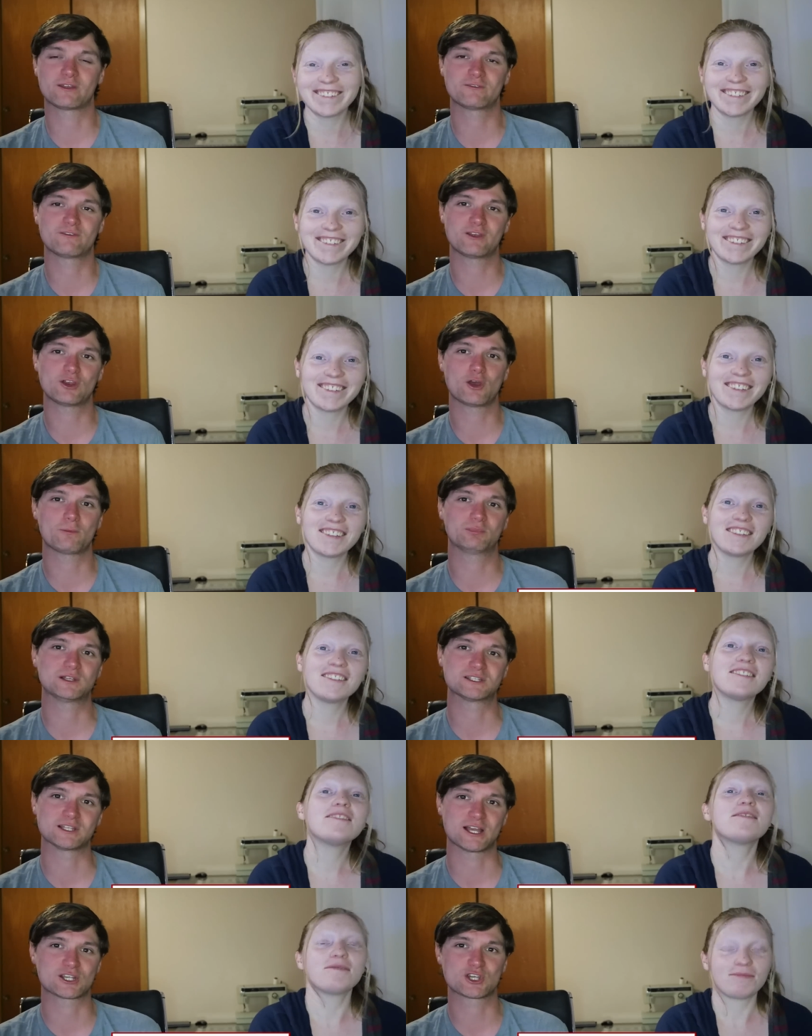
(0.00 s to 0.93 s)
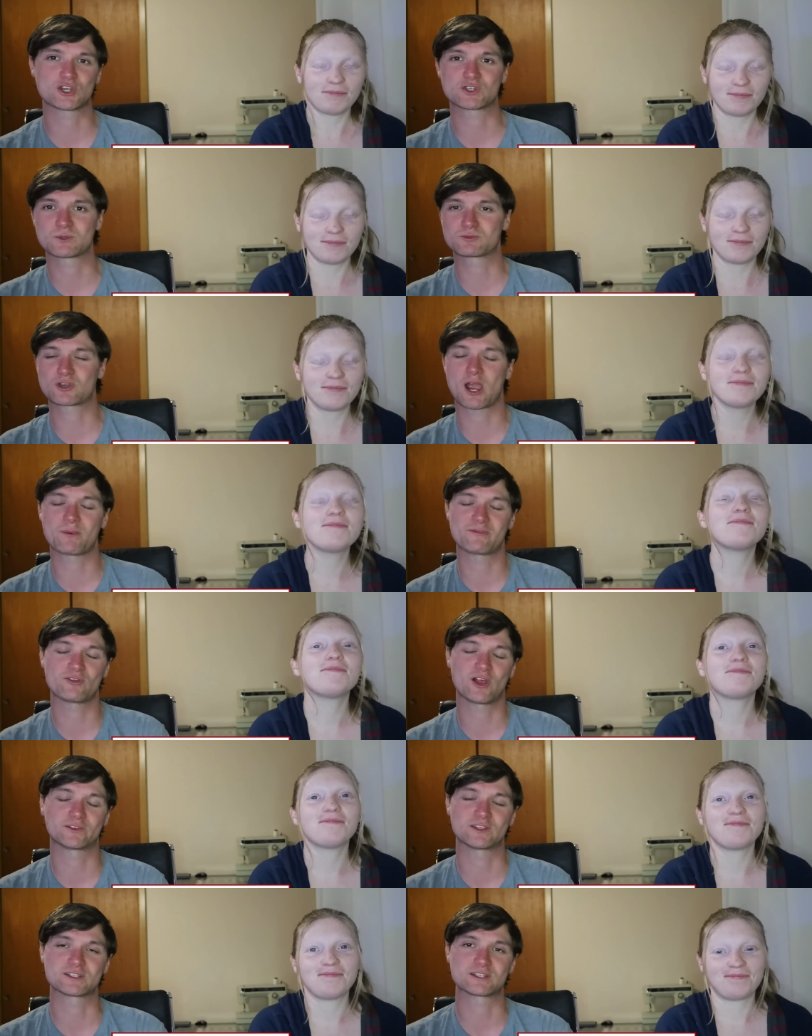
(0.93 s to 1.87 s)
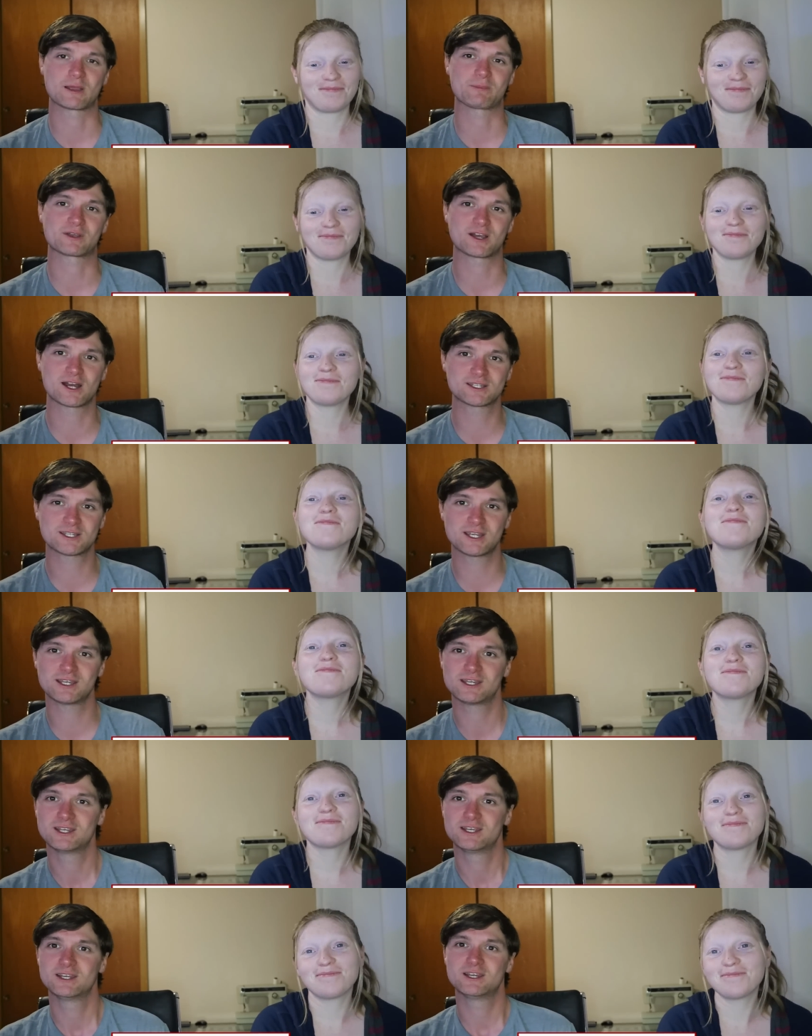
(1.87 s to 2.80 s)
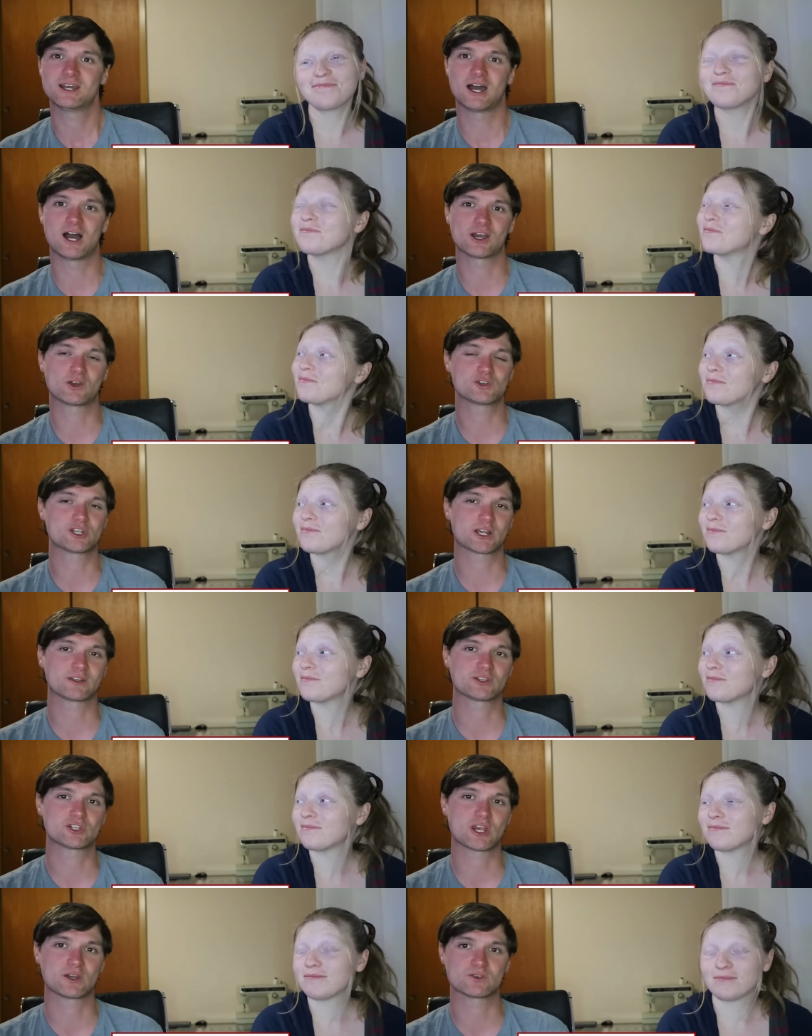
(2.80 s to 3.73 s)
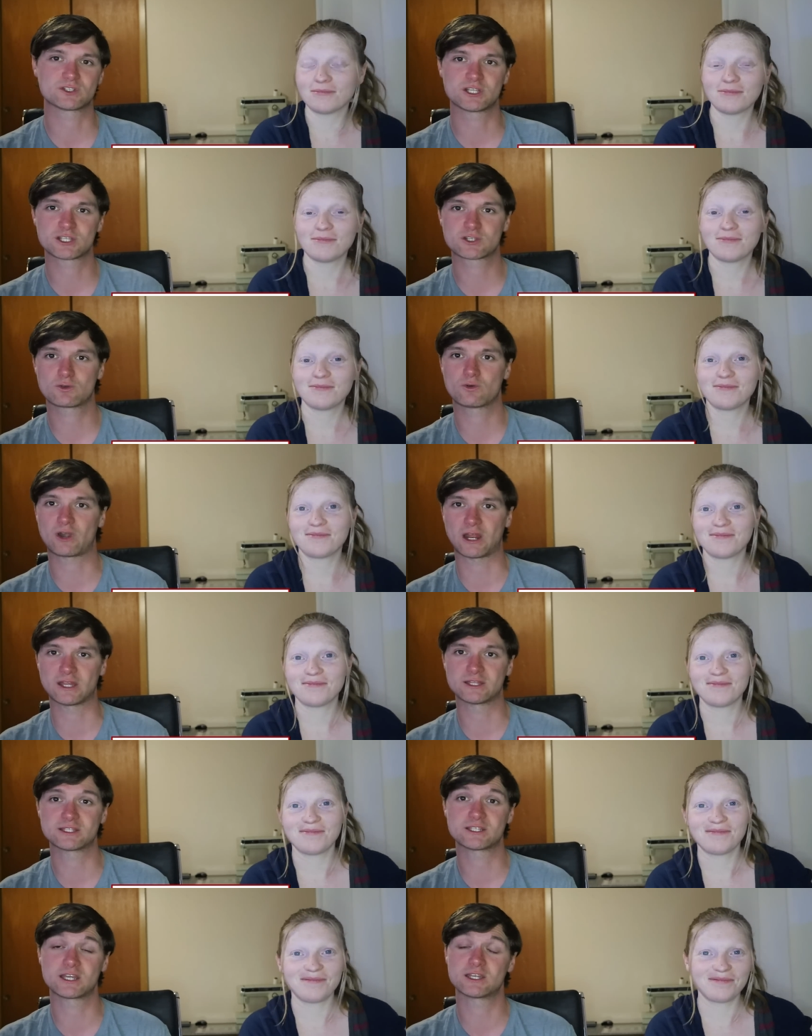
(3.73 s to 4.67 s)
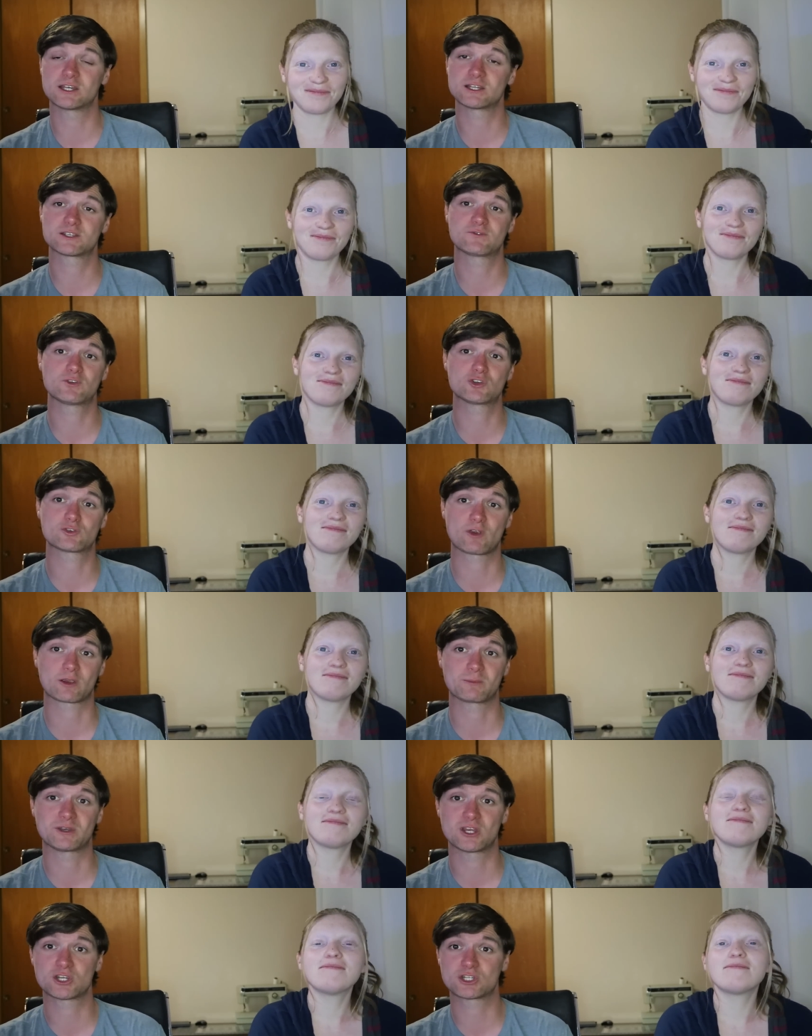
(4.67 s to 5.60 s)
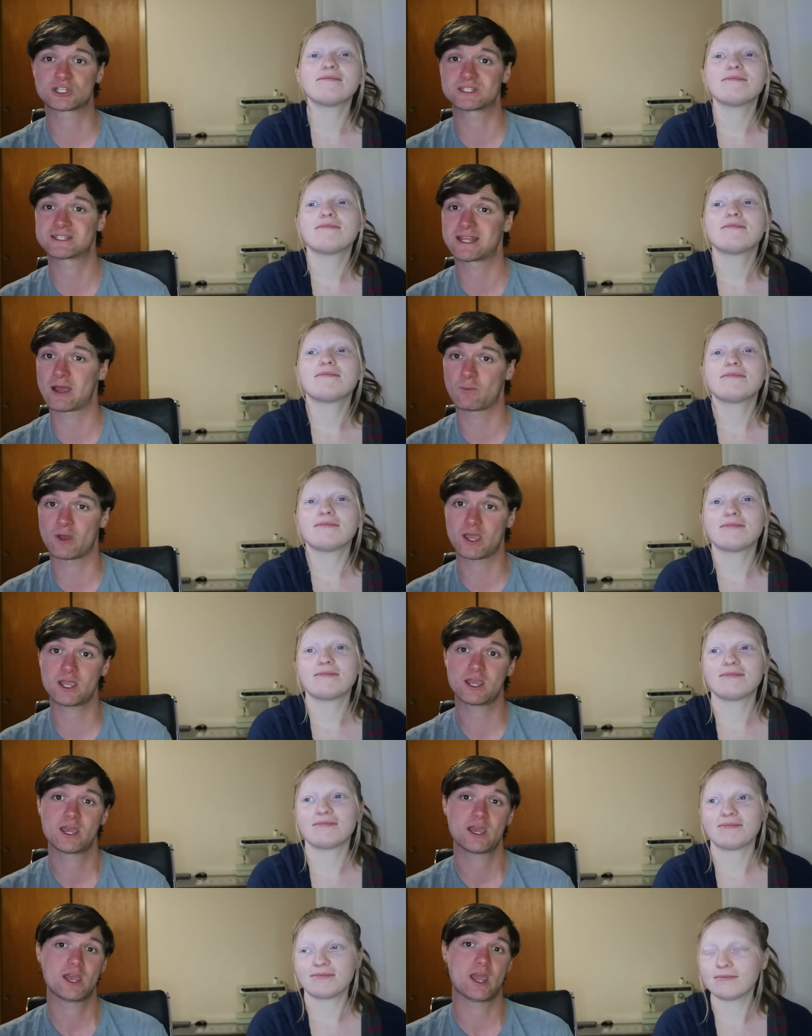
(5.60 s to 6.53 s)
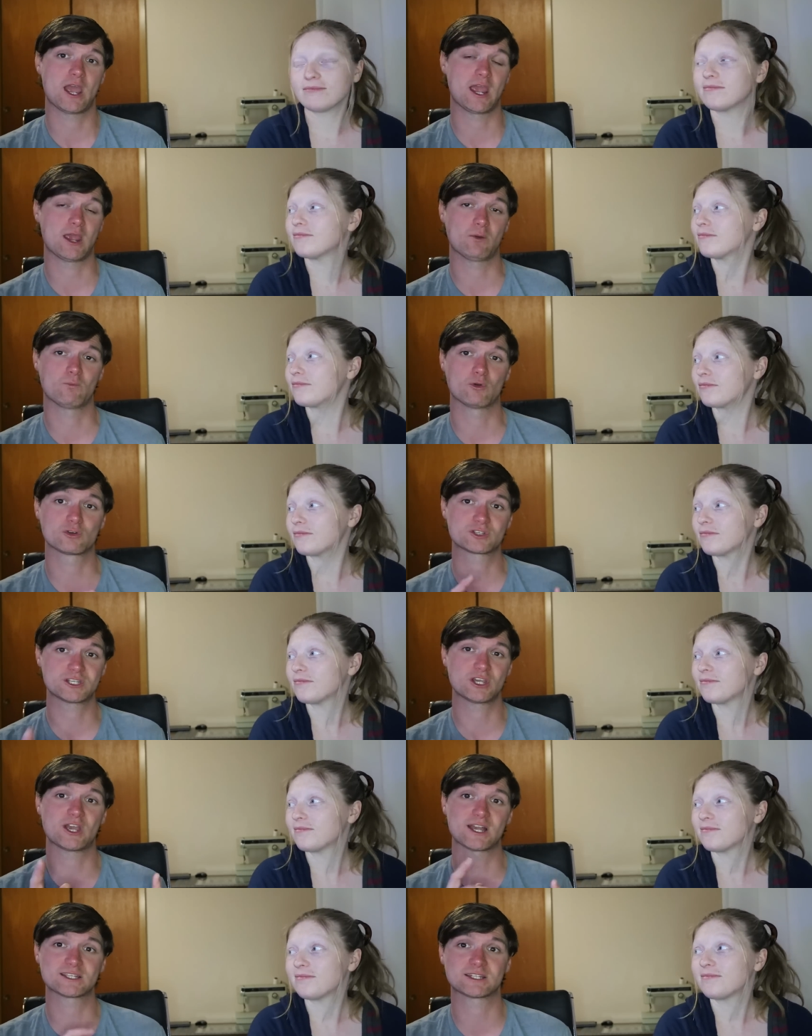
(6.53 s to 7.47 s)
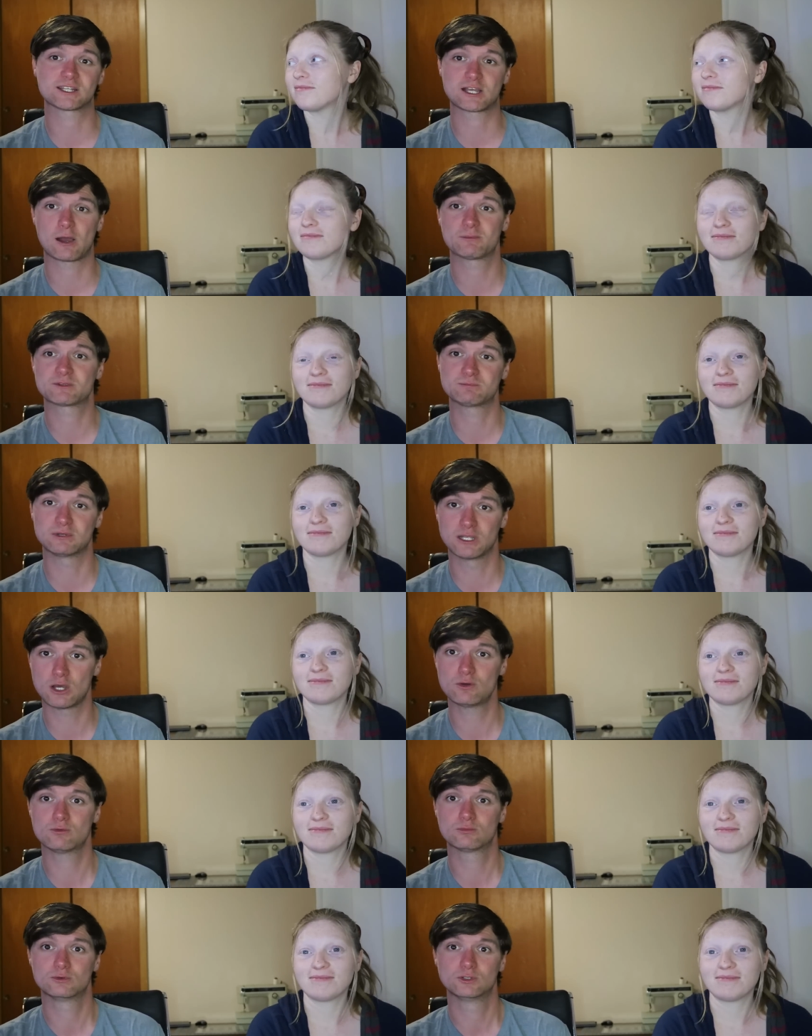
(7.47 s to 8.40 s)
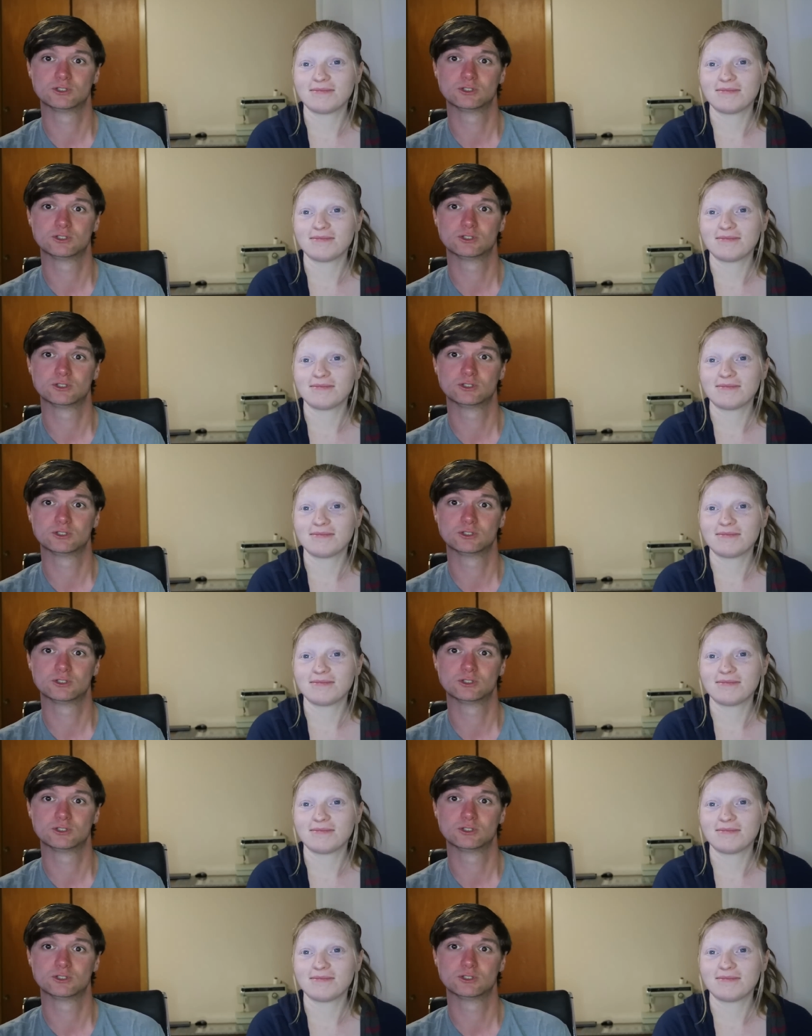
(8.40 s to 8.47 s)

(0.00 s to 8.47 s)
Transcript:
Speaker 1: you end the video, please like, share, and subscribe if you like this type of content. Uh, go check out the channel's Discord and send us future recommendations that way. And we'll see you guys in the comments below.